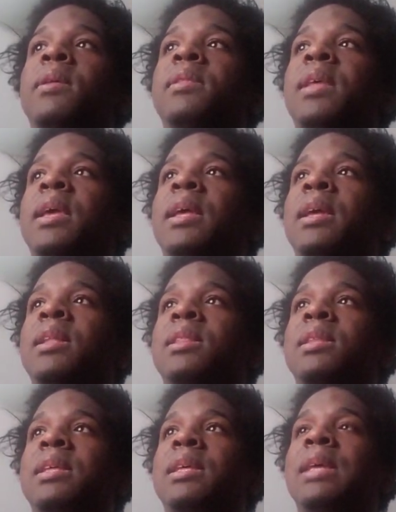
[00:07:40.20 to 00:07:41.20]
that
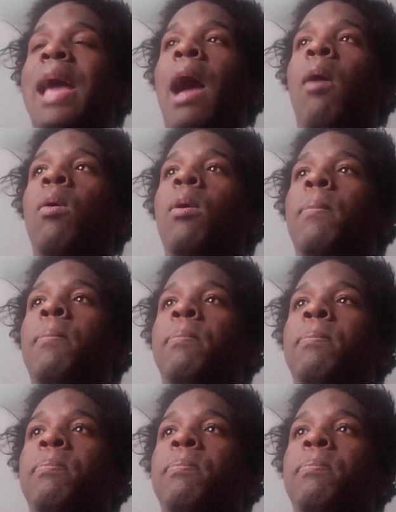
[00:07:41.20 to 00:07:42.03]
our